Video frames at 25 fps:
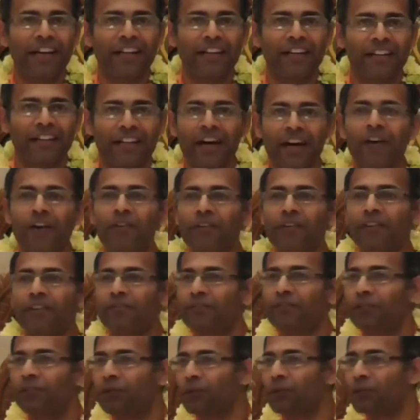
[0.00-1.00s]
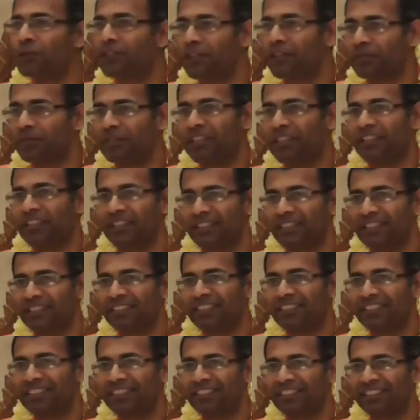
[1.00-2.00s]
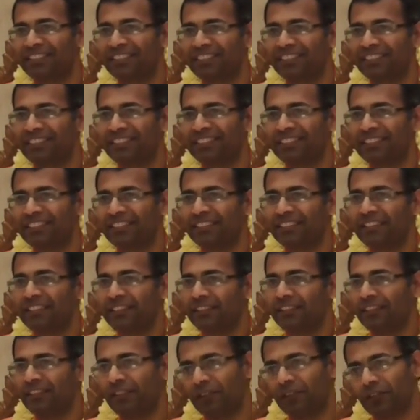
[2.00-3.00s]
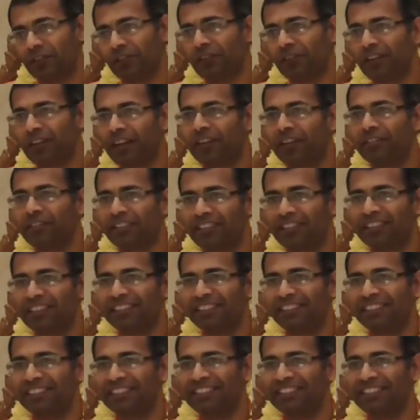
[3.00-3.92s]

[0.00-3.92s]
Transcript: And now if you do something, you are going to have it.